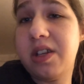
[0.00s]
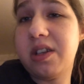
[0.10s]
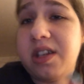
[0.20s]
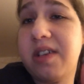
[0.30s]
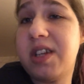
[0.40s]

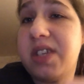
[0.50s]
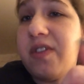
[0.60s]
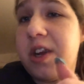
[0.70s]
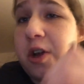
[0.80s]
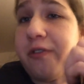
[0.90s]
give this
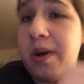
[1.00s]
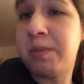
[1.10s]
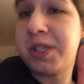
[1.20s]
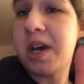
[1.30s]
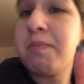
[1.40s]
video a
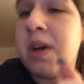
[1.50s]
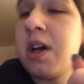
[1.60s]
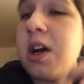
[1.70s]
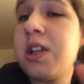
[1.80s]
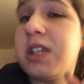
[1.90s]
thumbs up,
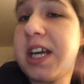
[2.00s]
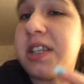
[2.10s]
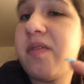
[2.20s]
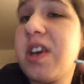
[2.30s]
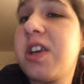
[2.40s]
like the
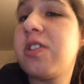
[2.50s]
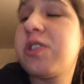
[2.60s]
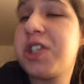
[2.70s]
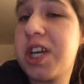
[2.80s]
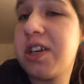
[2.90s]
video,
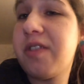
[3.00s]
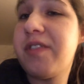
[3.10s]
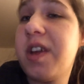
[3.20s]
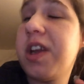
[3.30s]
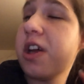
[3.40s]
share the
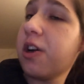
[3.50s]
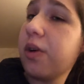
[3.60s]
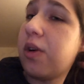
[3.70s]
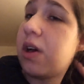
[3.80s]
video,